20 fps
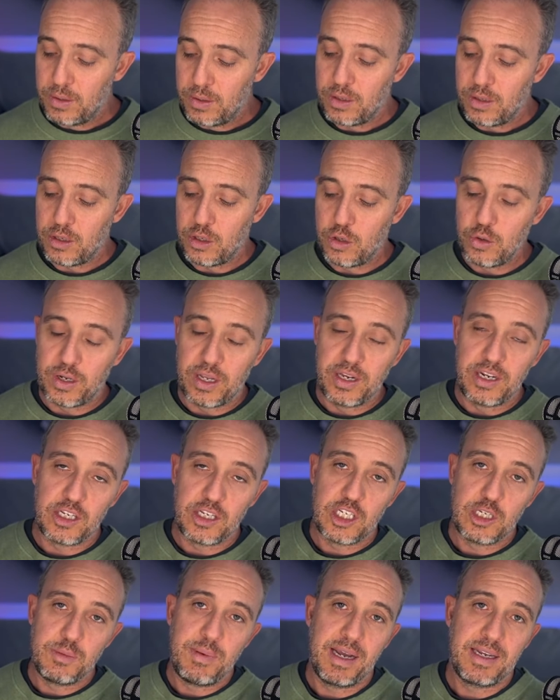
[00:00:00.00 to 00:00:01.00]
you can
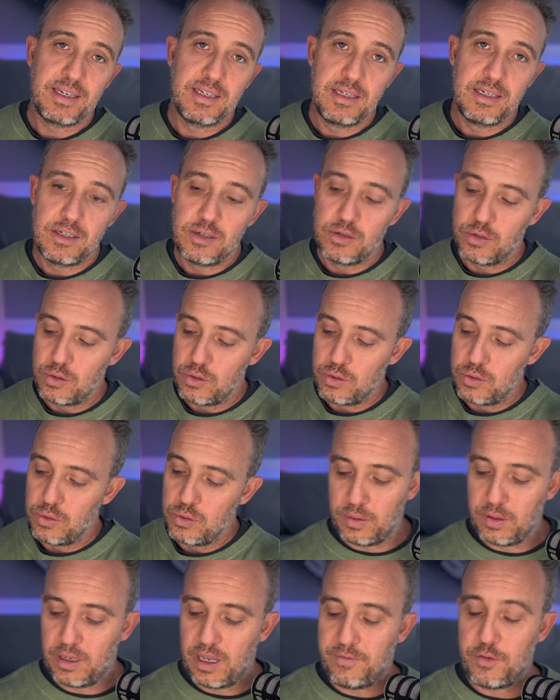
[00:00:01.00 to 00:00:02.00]
expect
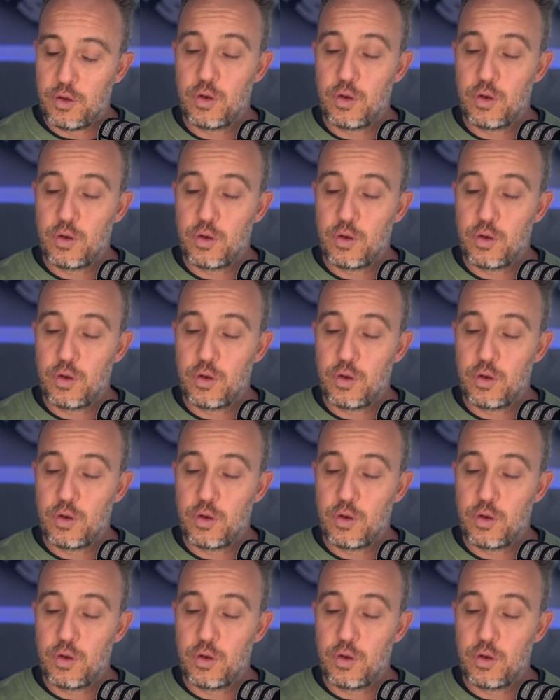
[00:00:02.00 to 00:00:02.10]
to, if